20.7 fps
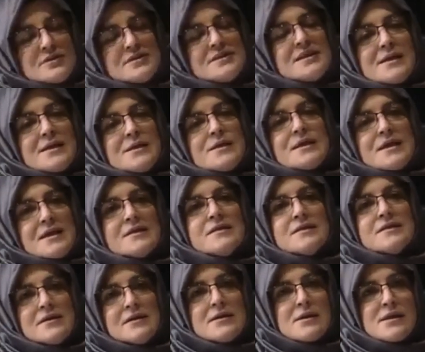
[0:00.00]
these
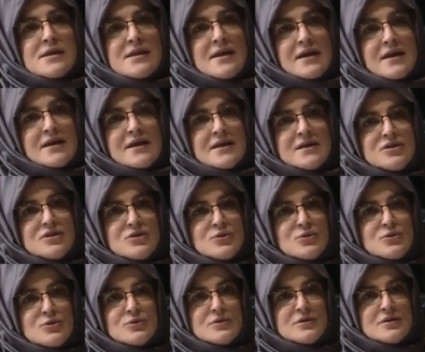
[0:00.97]
killers
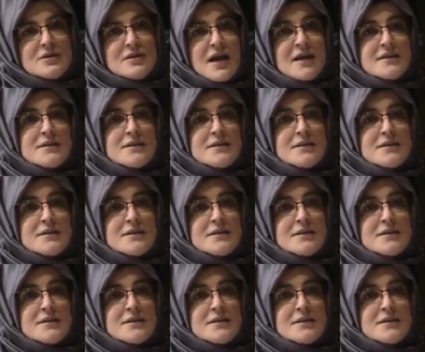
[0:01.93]
to not